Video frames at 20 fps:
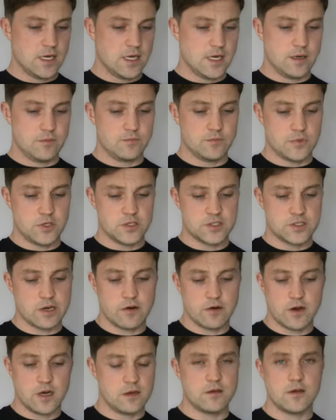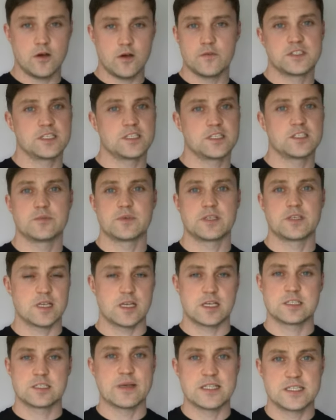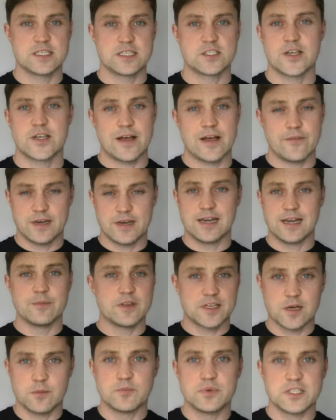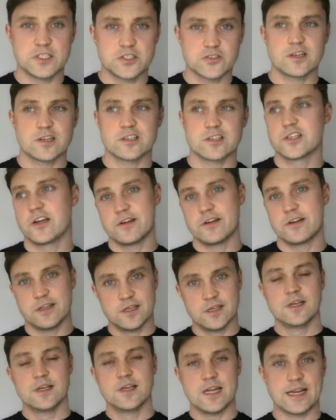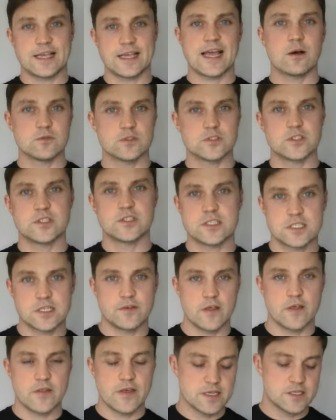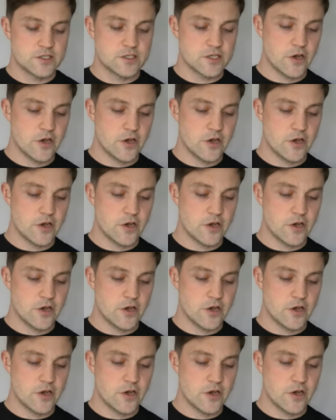because there are obviously some expenses to having a limited company structure and an accountant and stuff like this.